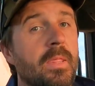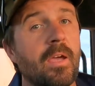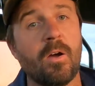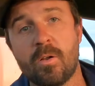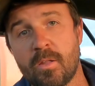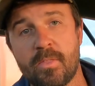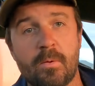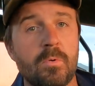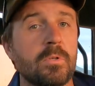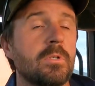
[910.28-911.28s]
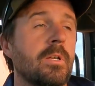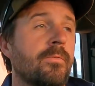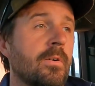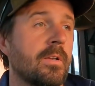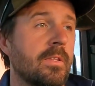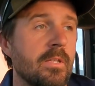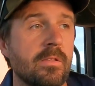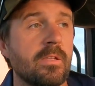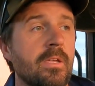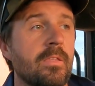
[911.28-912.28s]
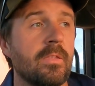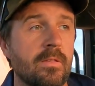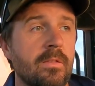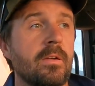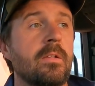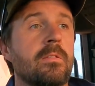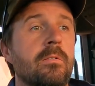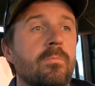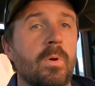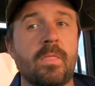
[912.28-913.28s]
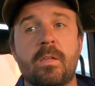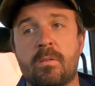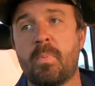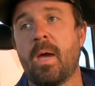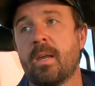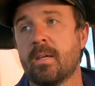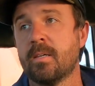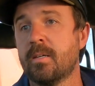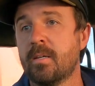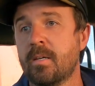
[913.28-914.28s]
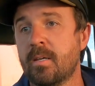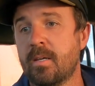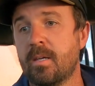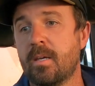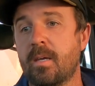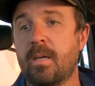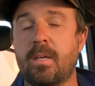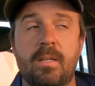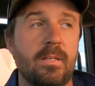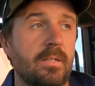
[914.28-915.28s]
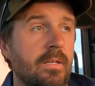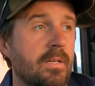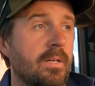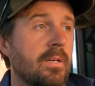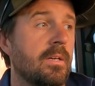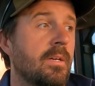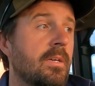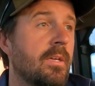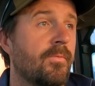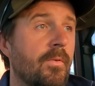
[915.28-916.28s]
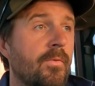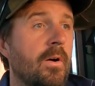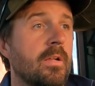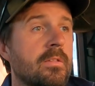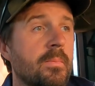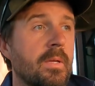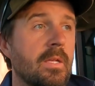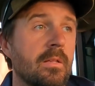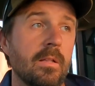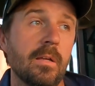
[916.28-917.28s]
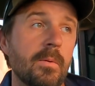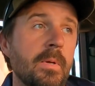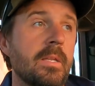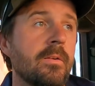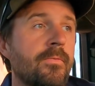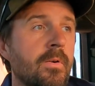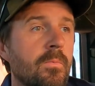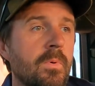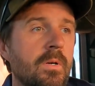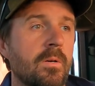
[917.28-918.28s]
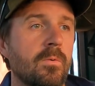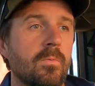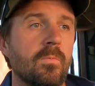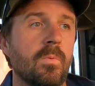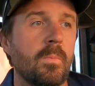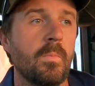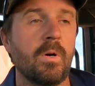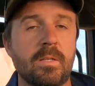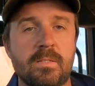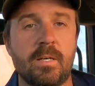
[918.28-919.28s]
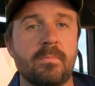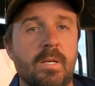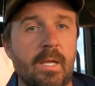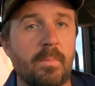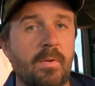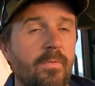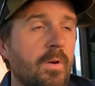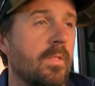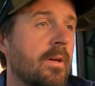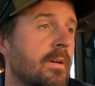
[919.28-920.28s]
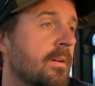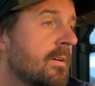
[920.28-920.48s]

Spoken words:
will be the only thing we'll do different this year, this season, with this paddock. And if we find something is a little bit different, well, we might take it a bit further.